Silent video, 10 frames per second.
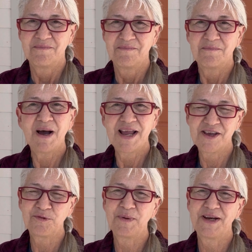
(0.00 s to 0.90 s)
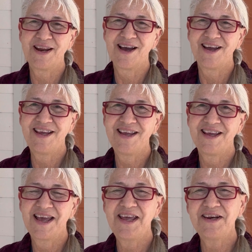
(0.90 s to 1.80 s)
my husband and I
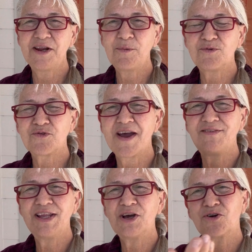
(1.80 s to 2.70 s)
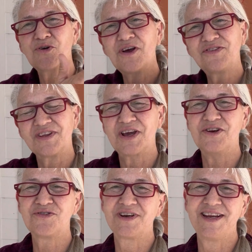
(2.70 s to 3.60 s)
ended up traveling across the
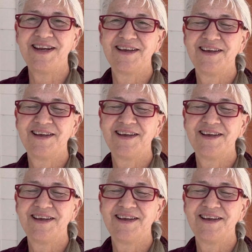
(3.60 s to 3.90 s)
country